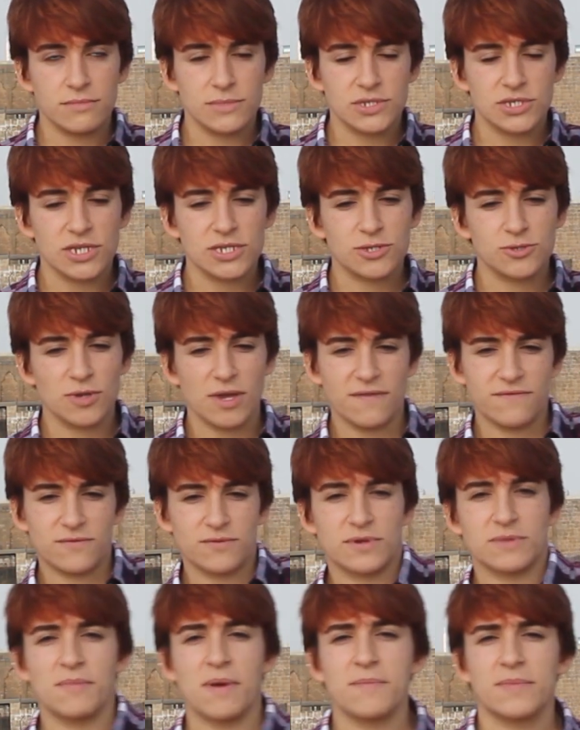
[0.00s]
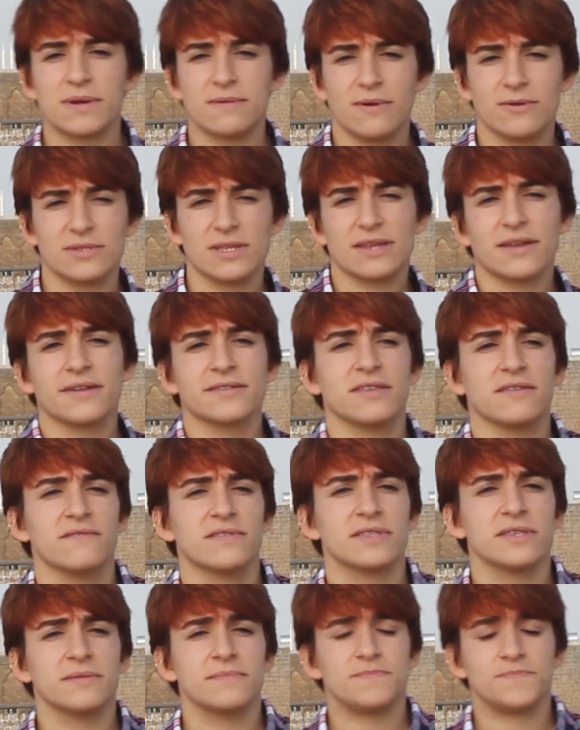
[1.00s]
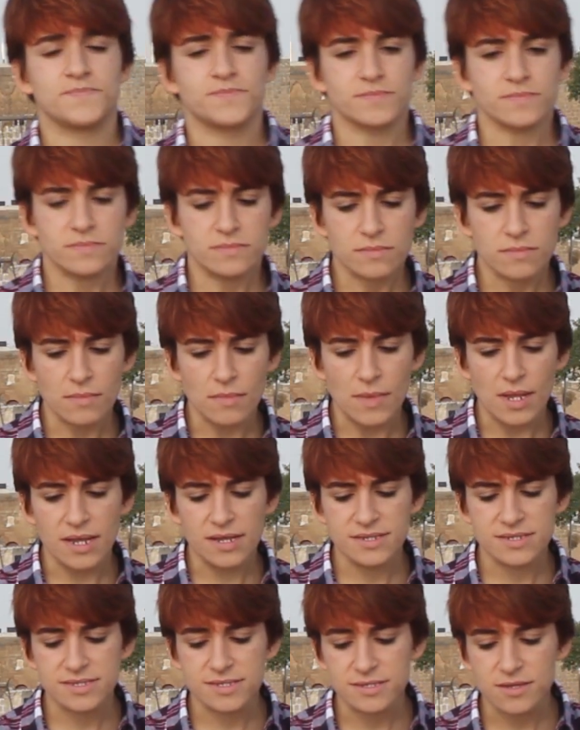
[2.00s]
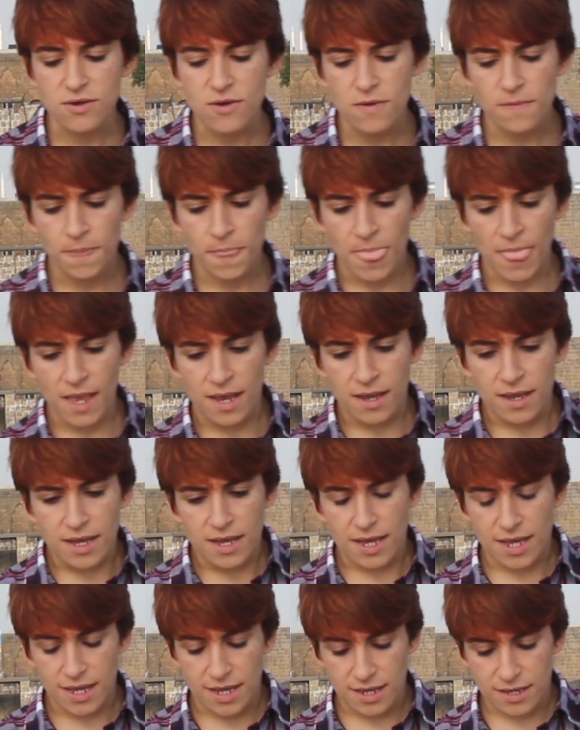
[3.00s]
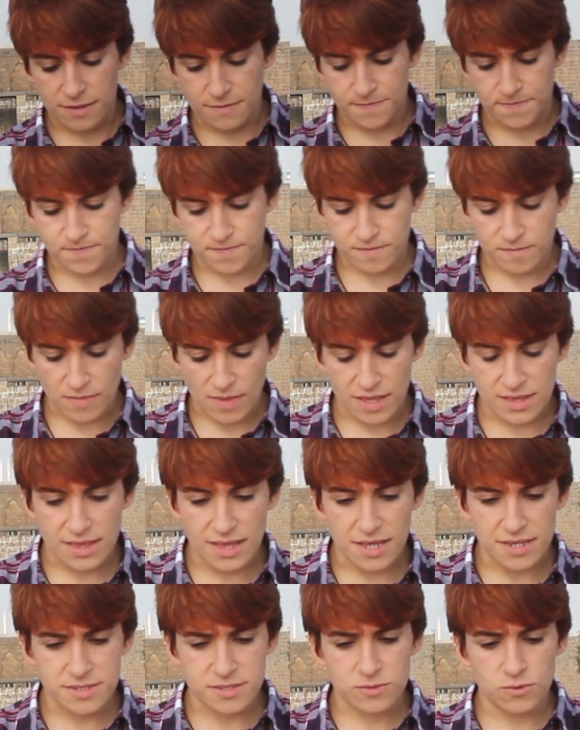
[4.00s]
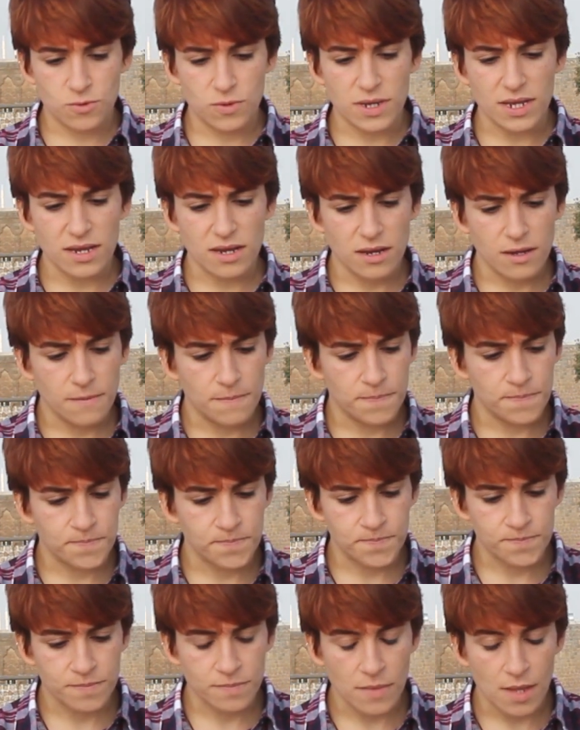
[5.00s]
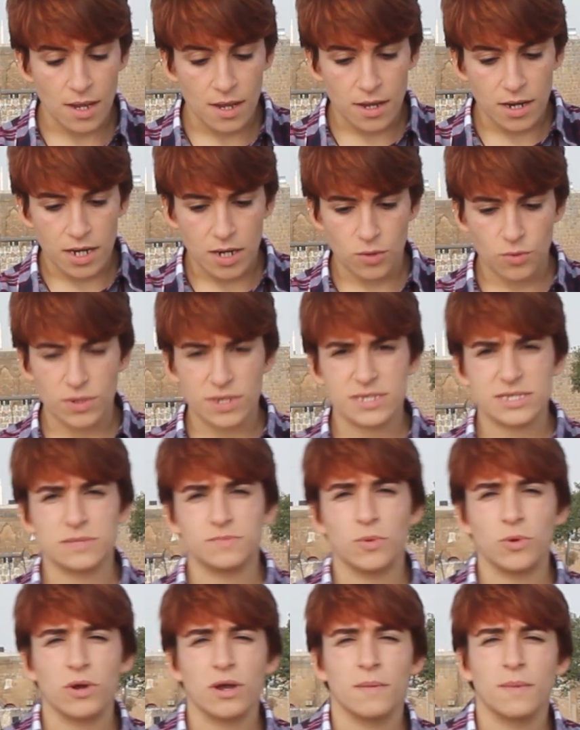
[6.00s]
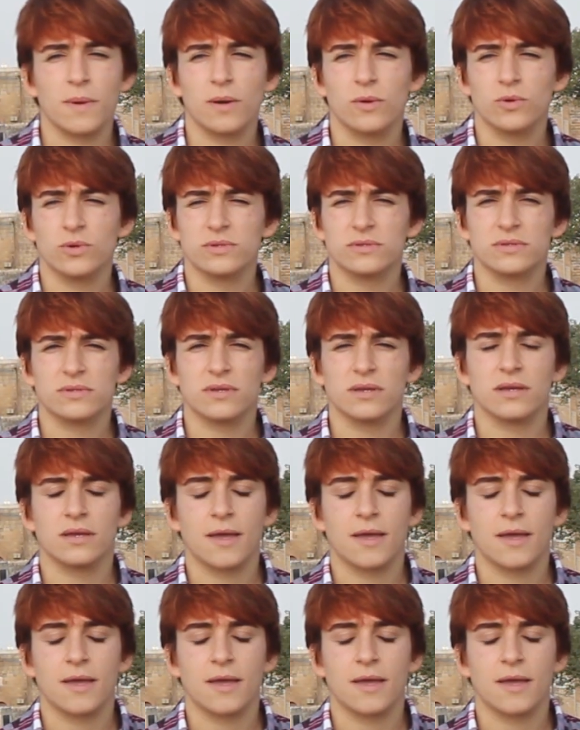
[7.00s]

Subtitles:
just you have to remember about ergativity. So last week we spoke about